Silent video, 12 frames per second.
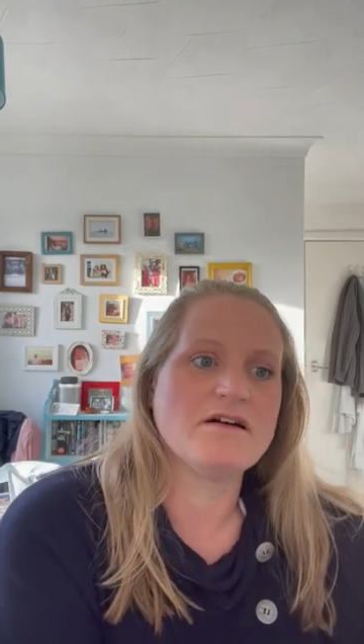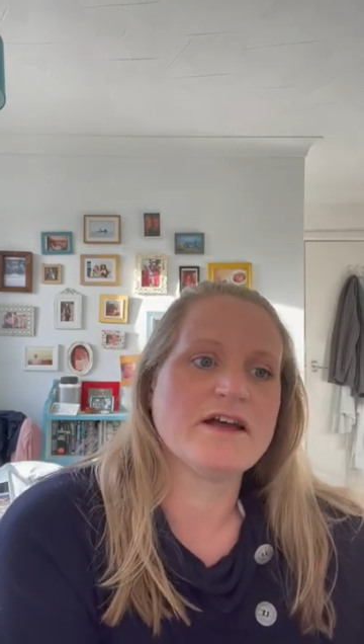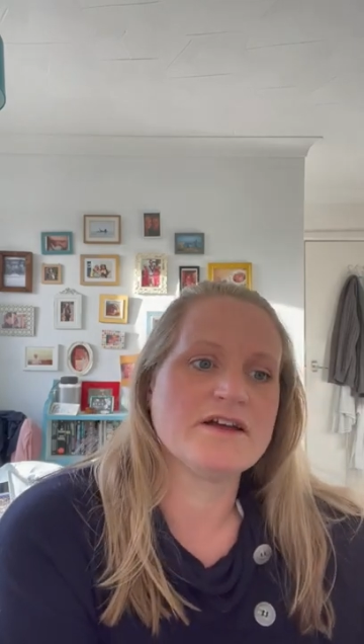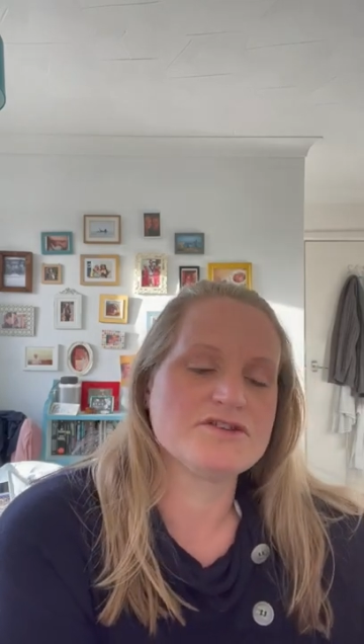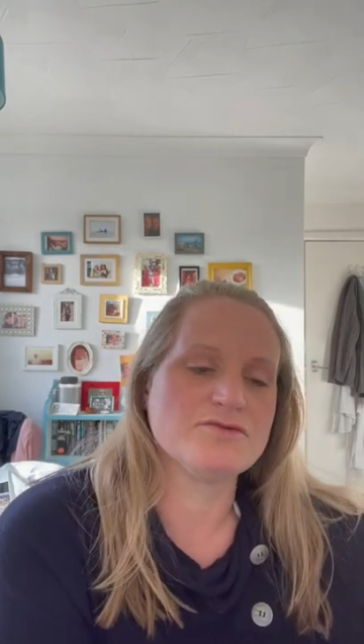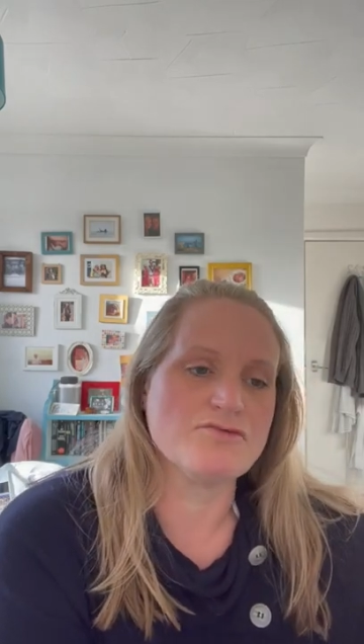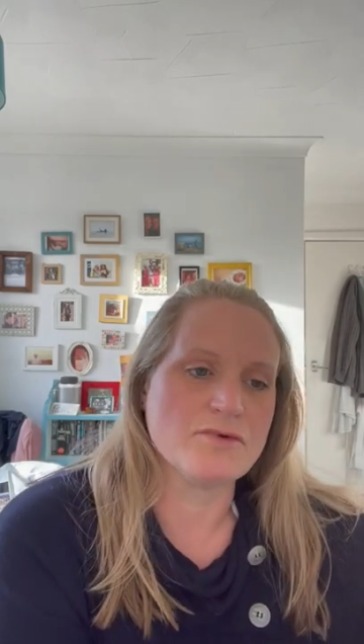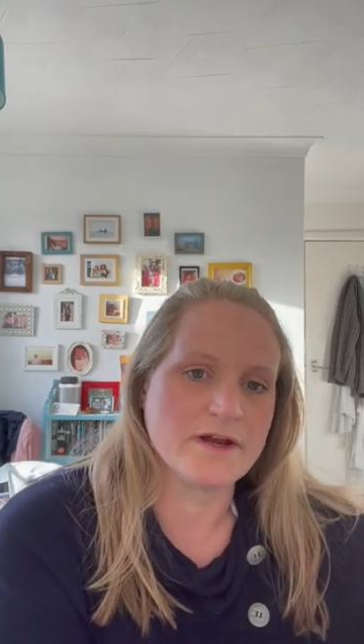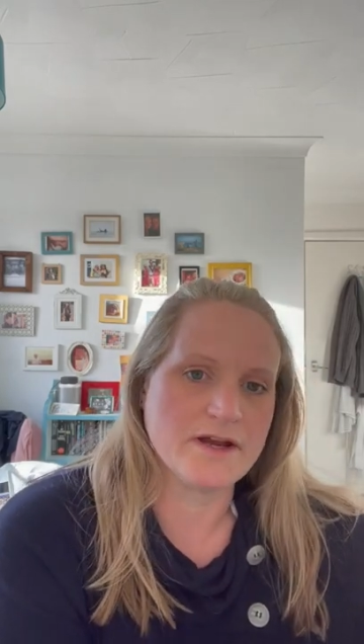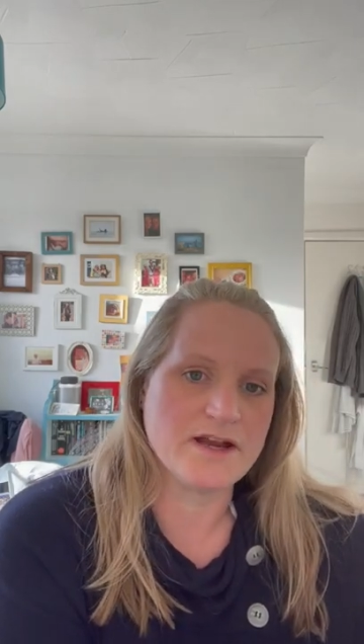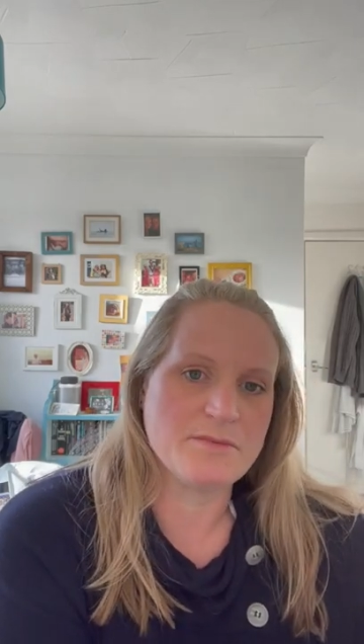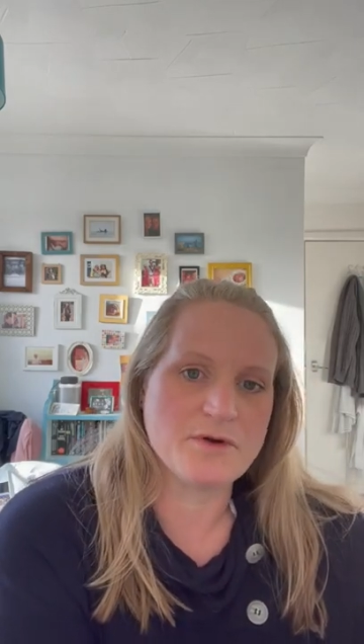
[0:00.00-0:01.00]
I had to
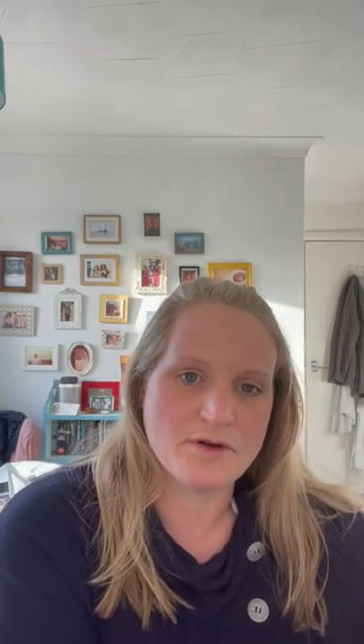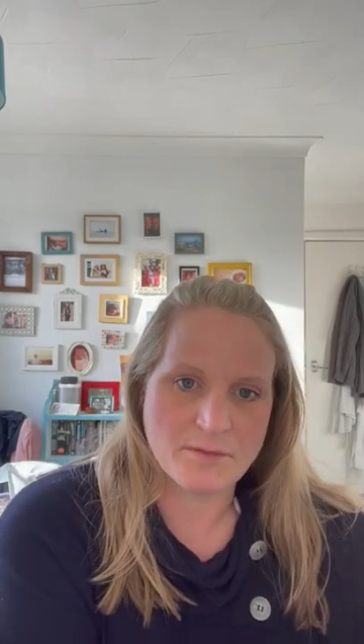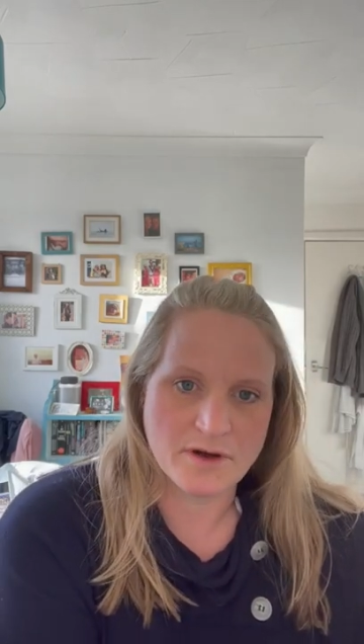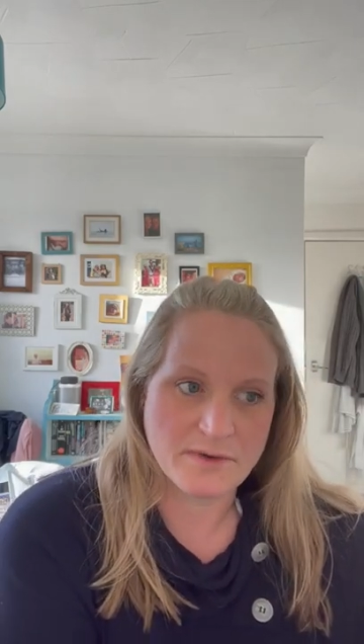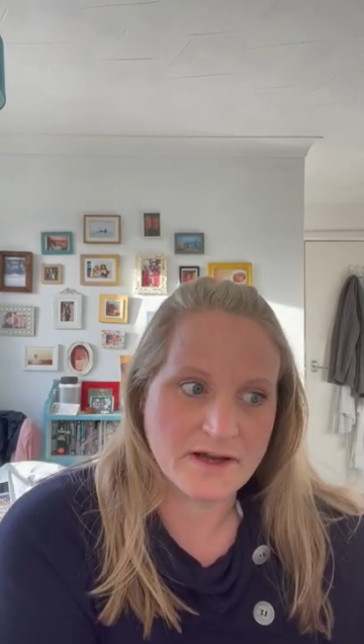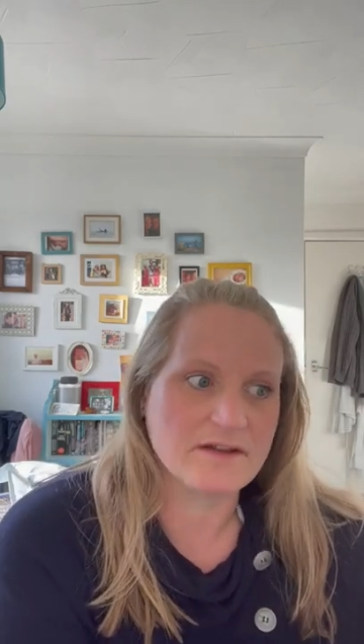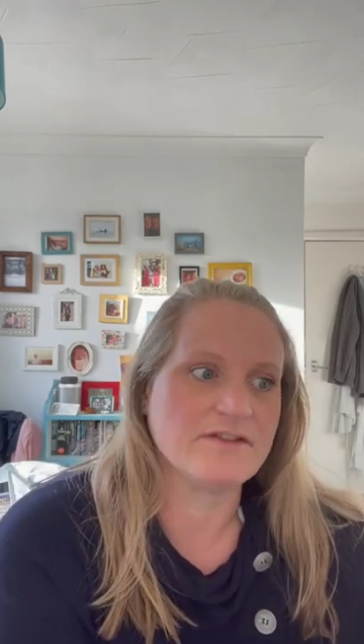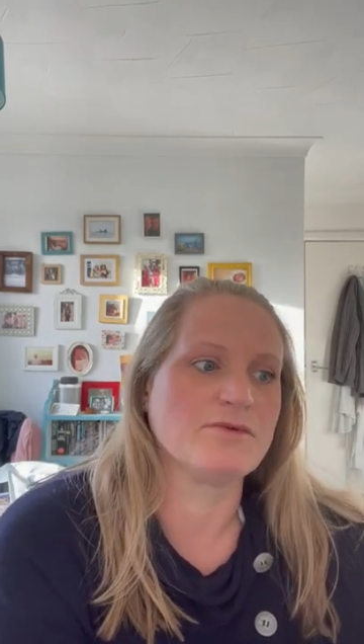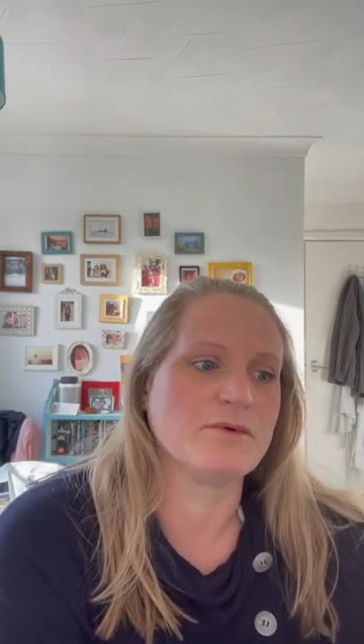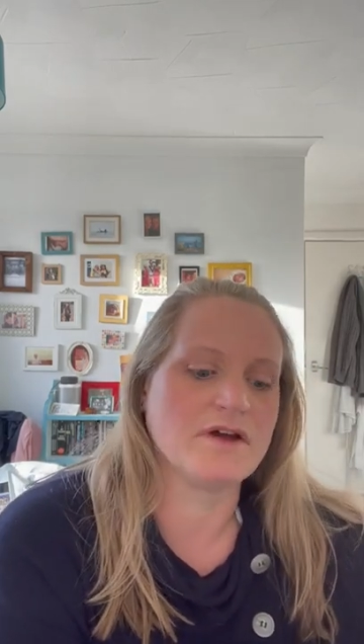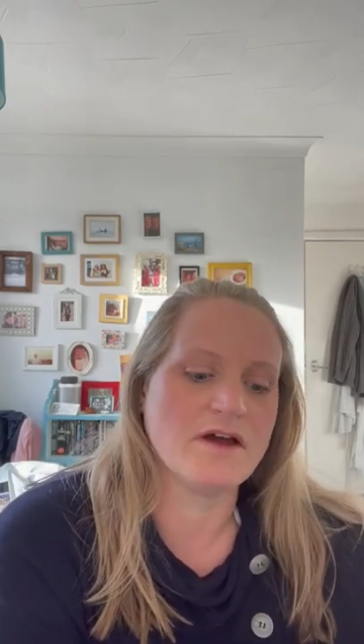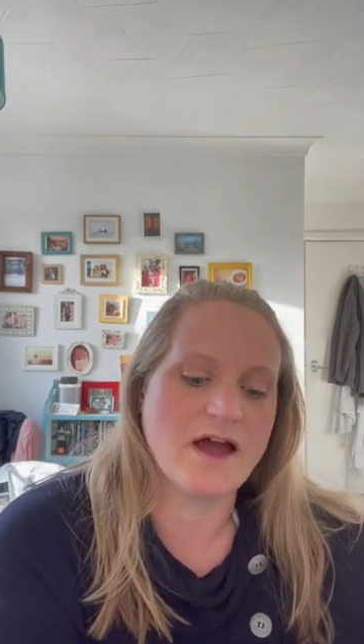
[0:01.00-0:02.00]
really put my back
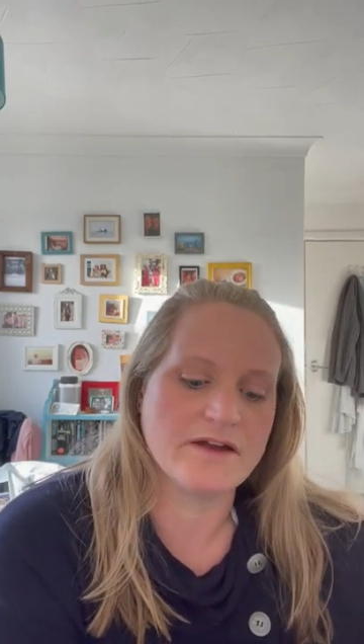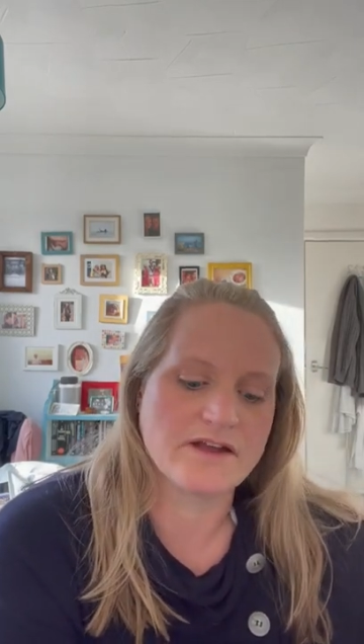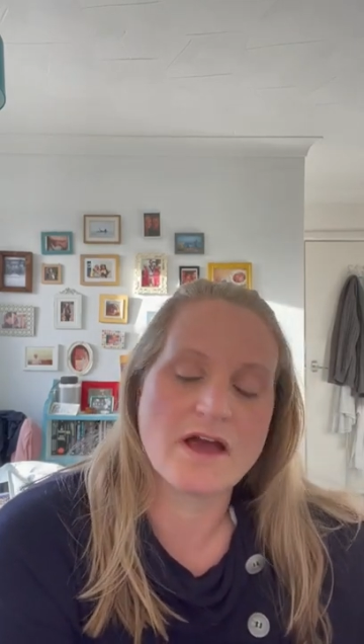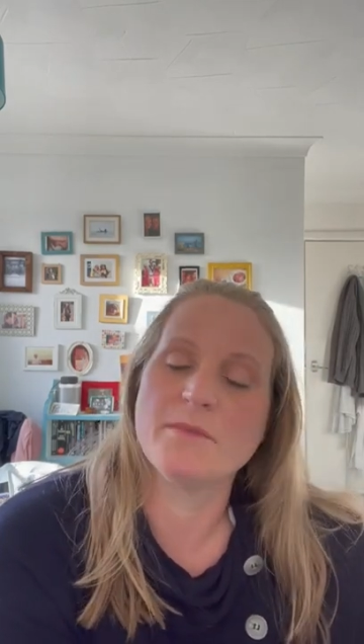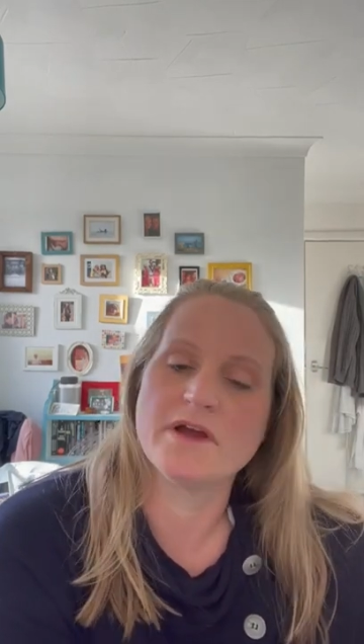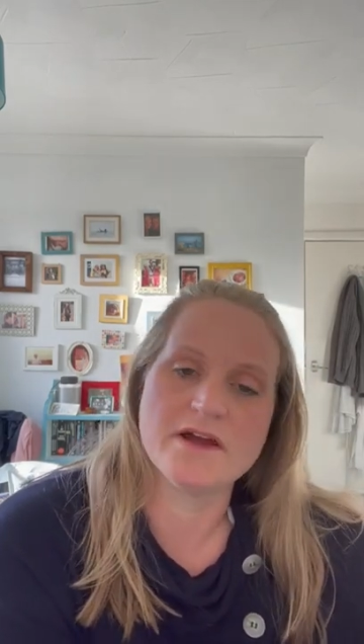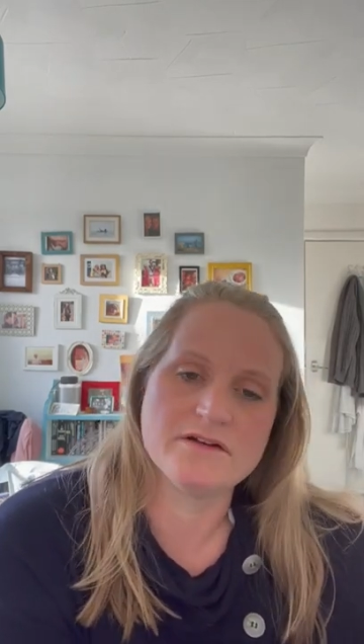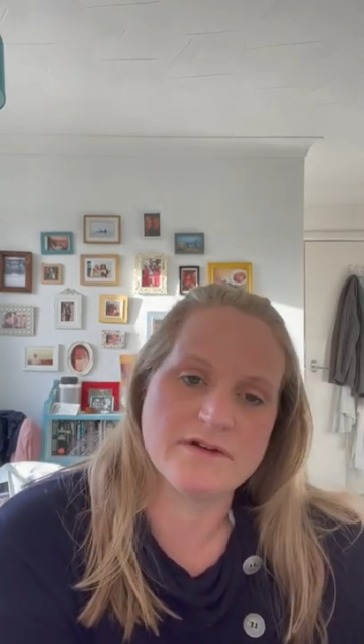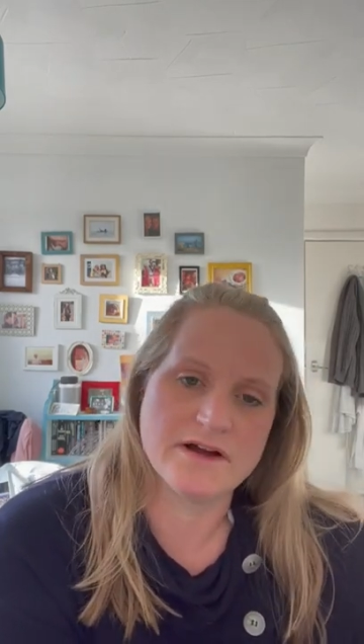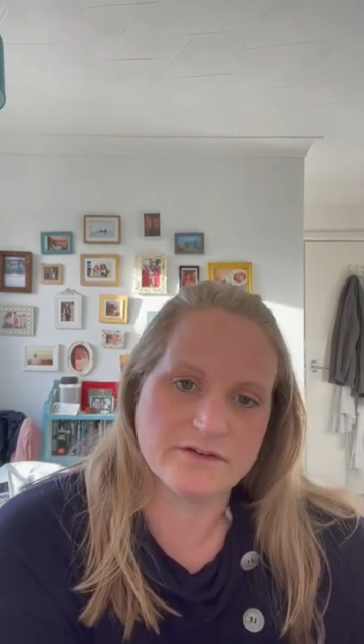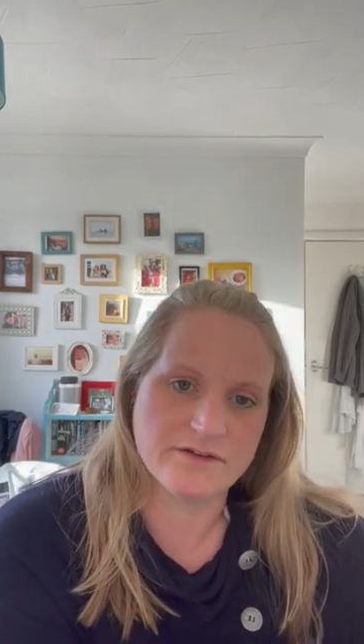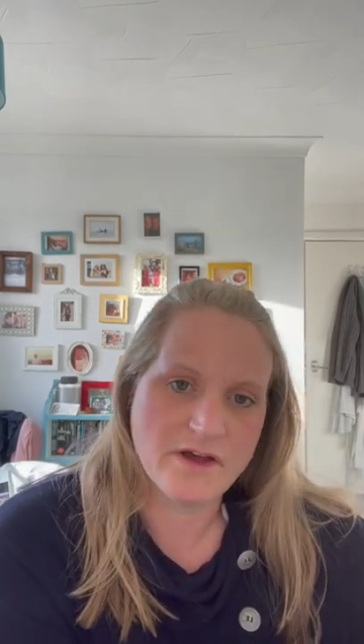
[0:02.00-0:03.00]
into it and get my head
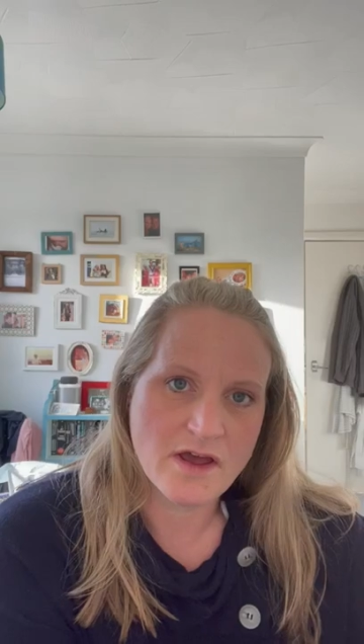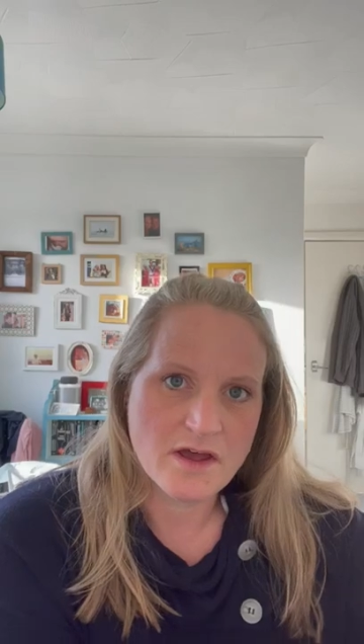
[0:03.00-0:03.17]
around